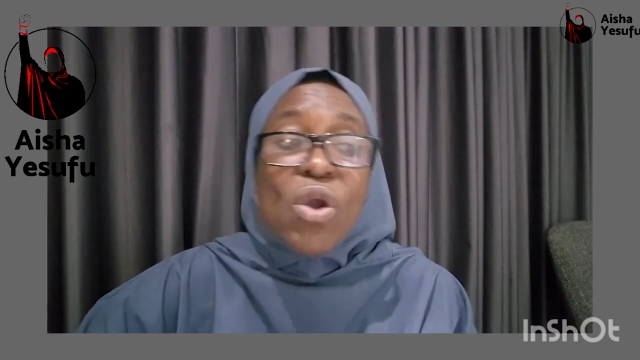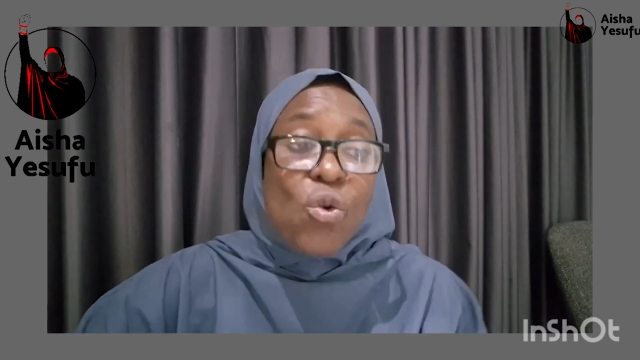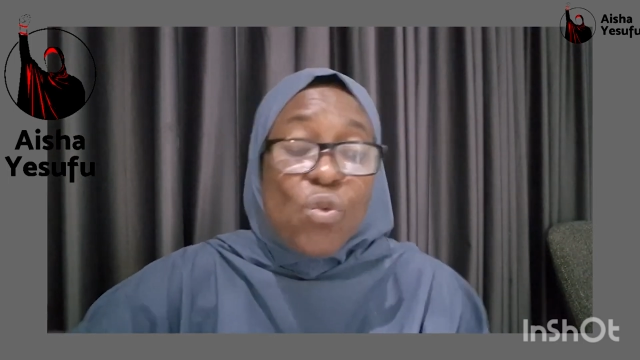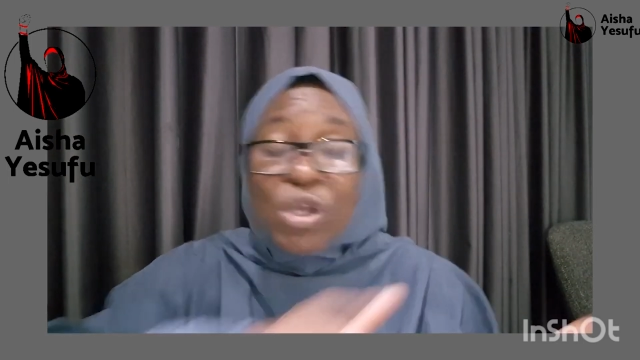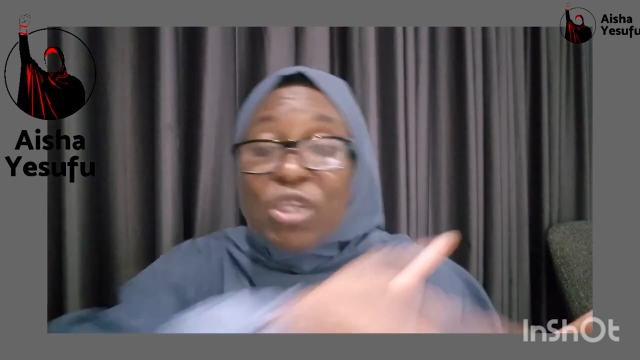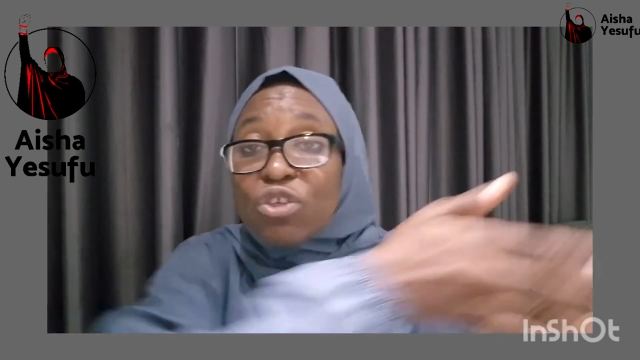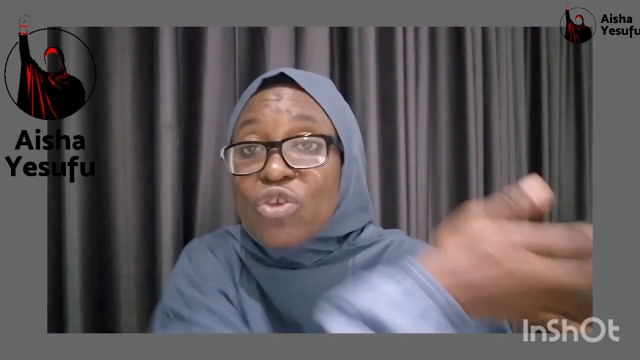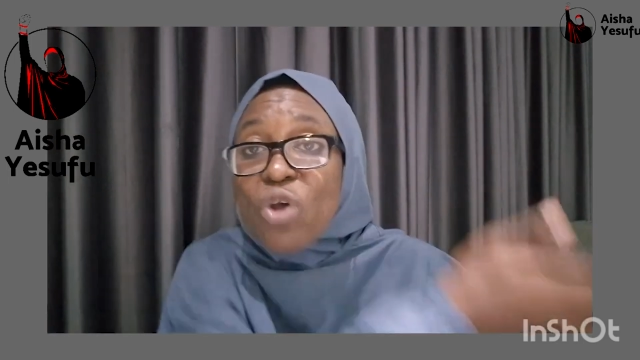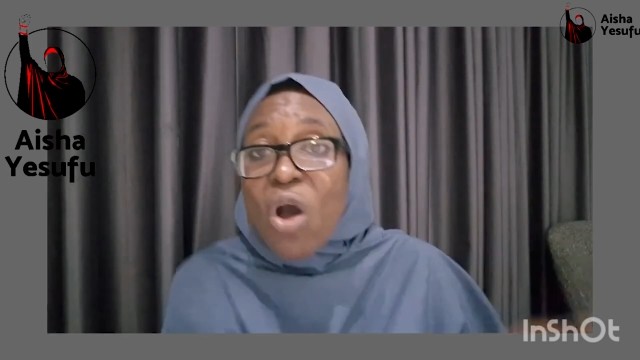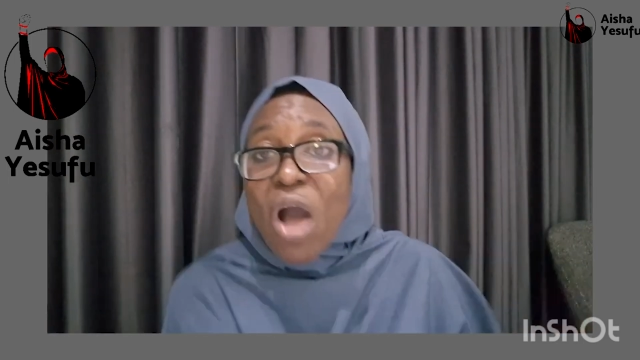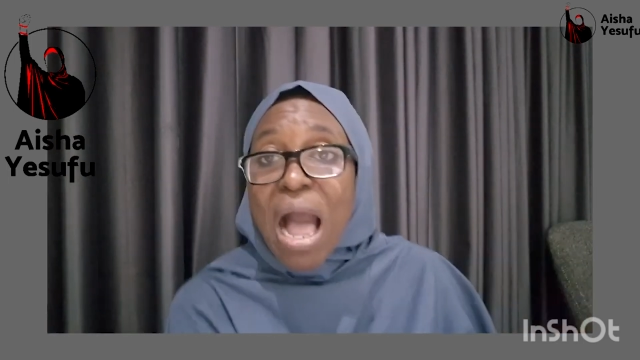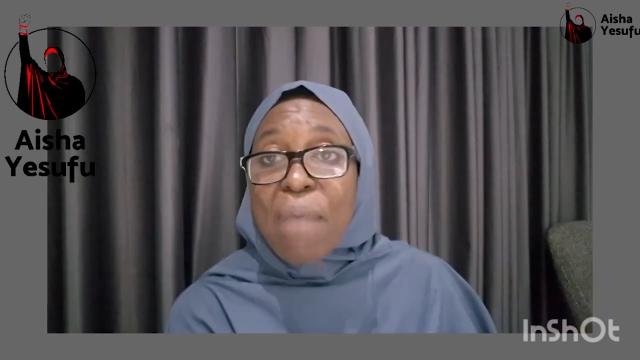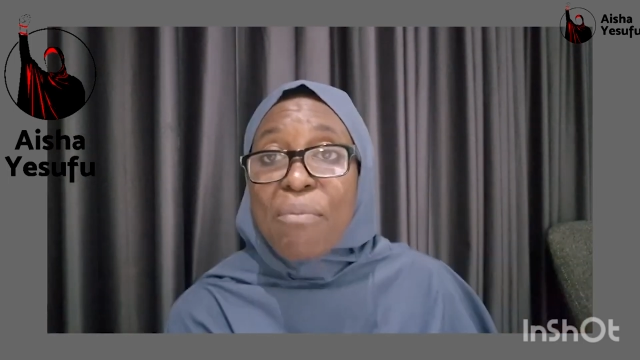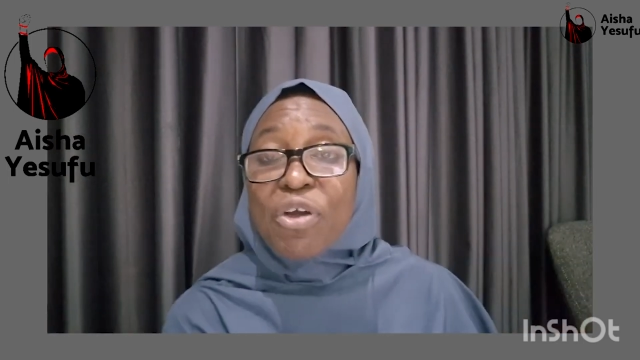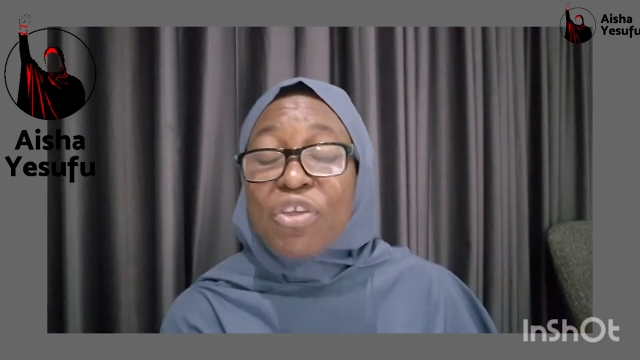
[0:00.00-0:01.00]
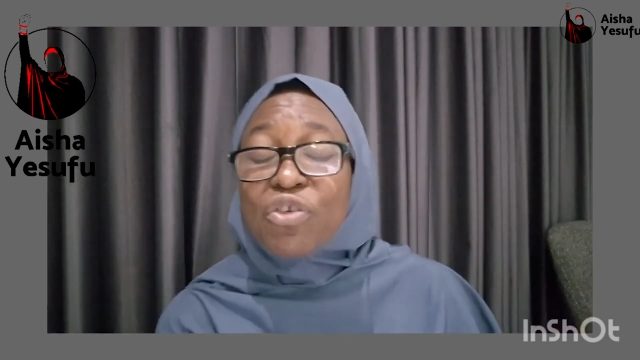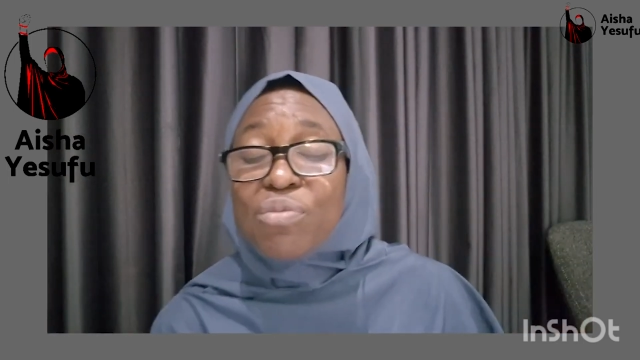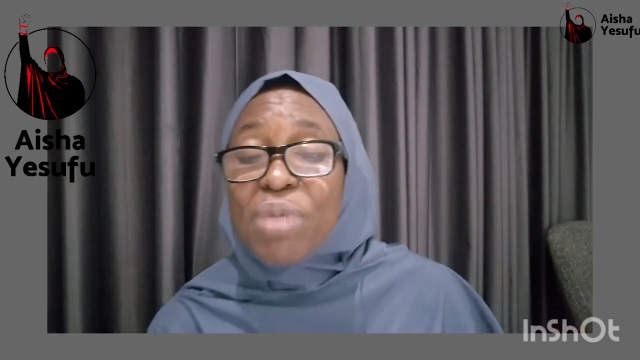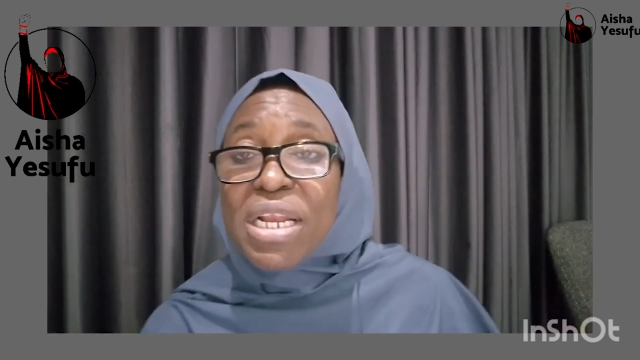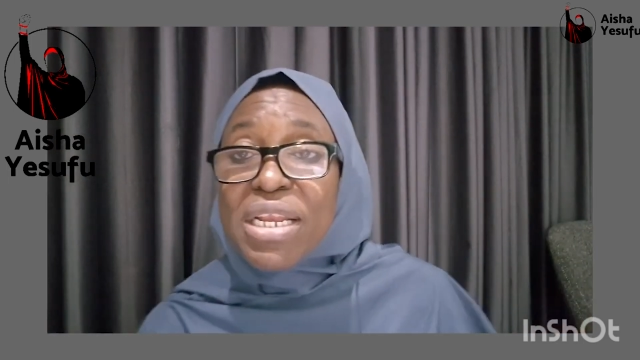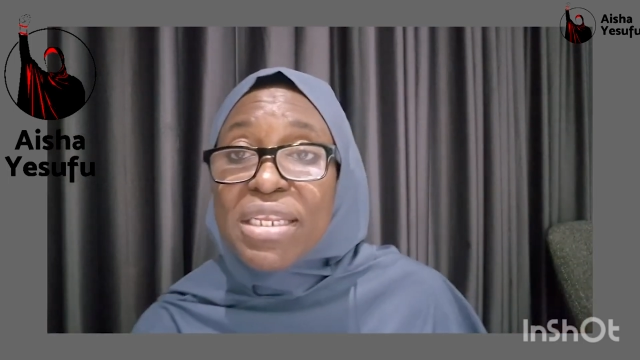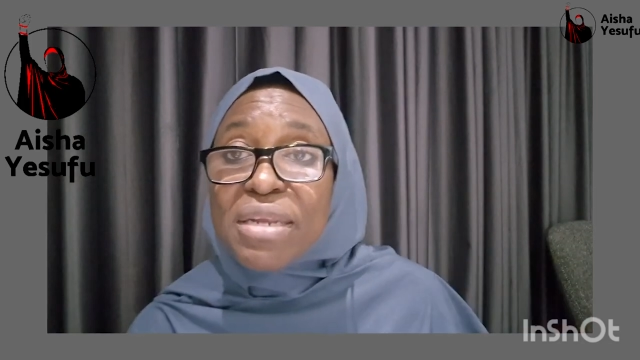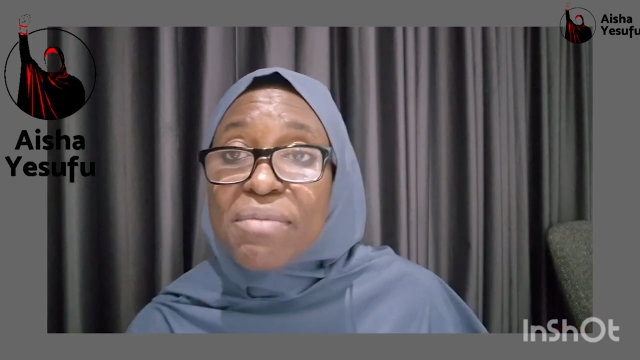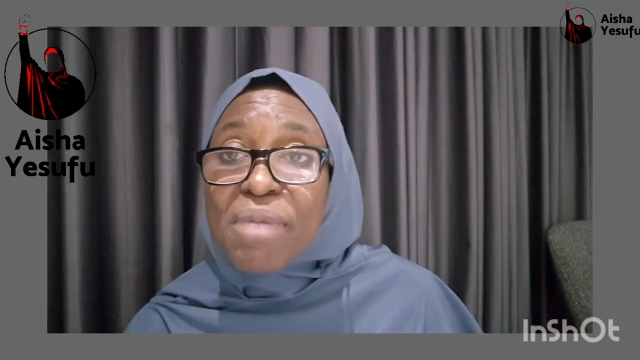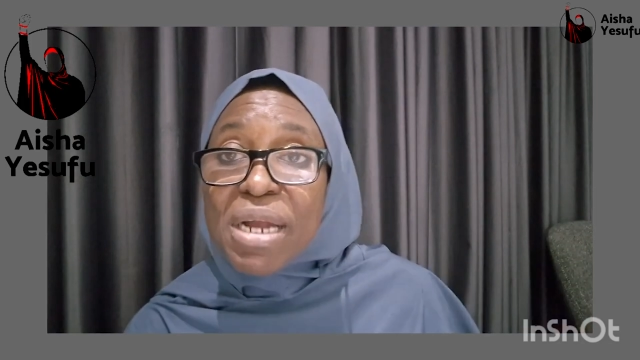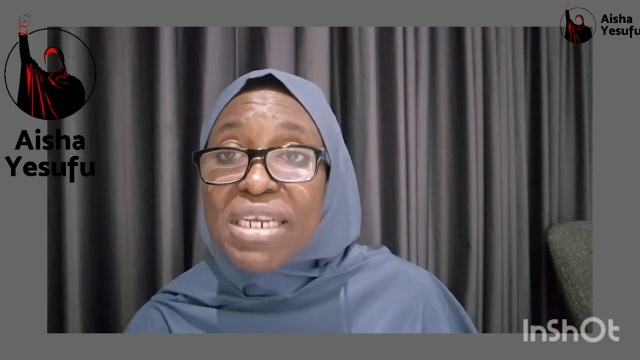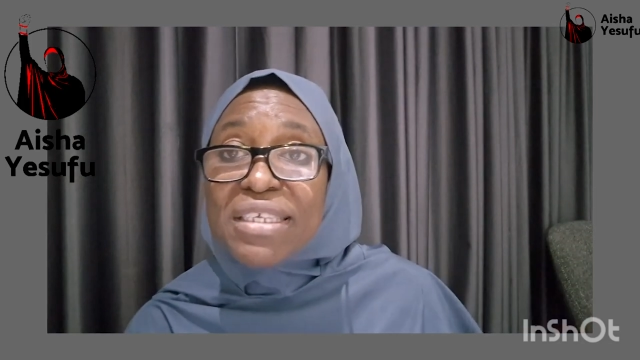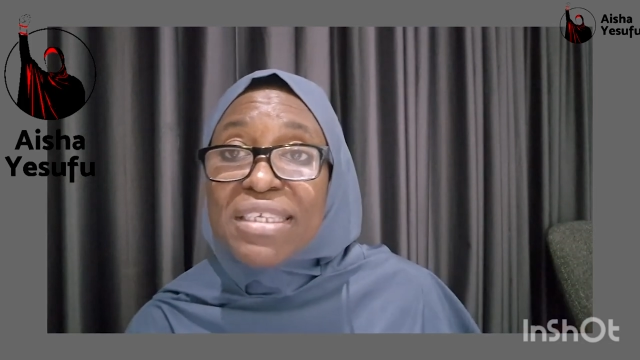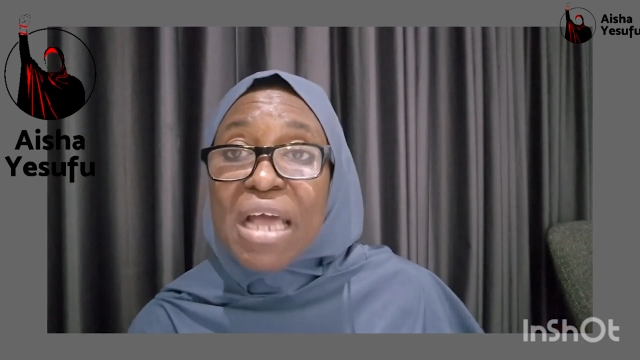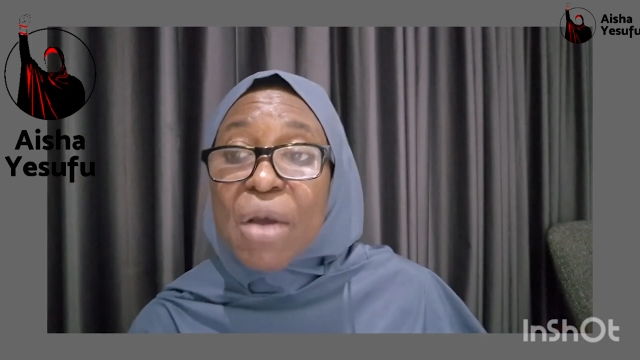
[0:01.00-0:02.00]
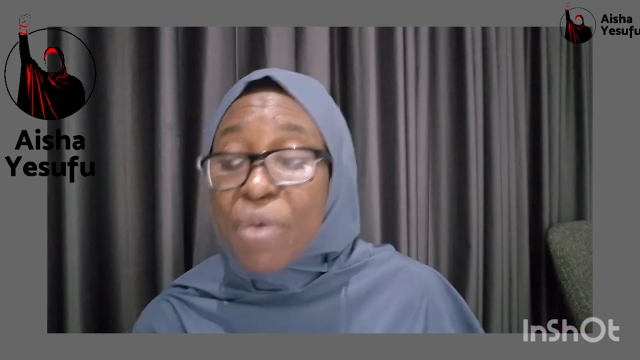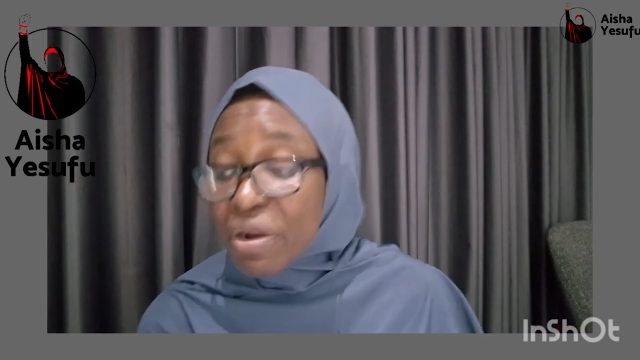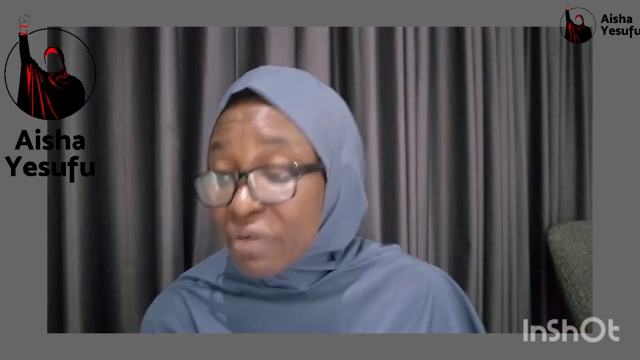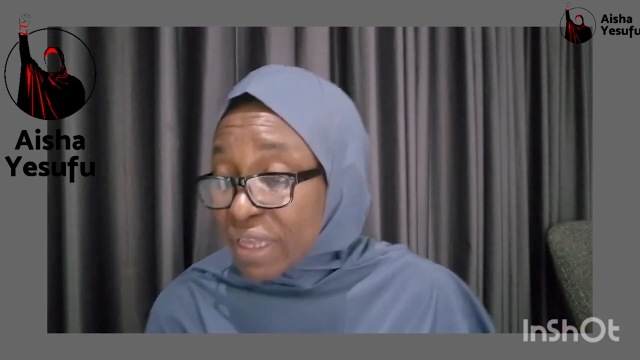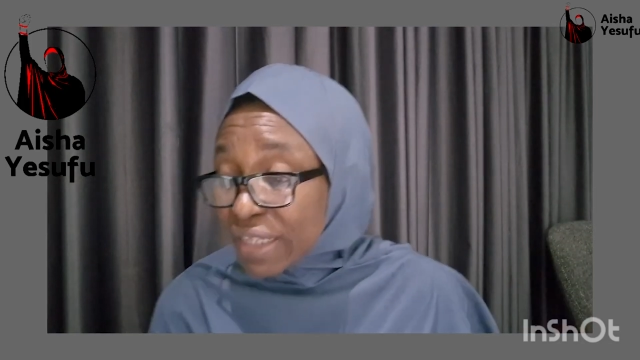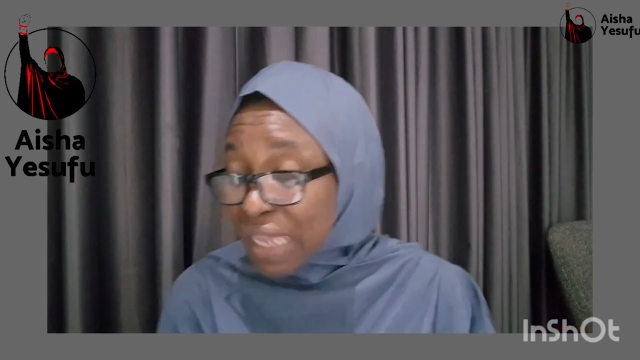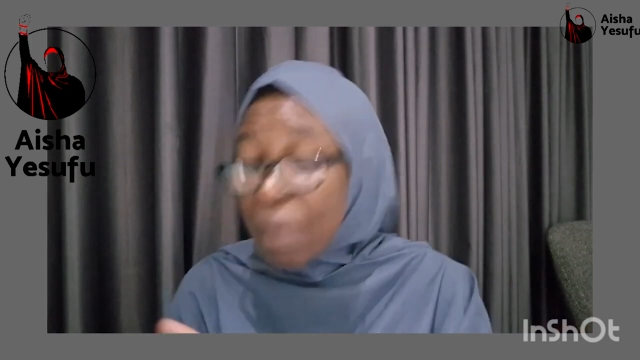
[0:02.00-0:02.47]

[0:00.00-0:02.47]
We saw how much money, the monies that were raised.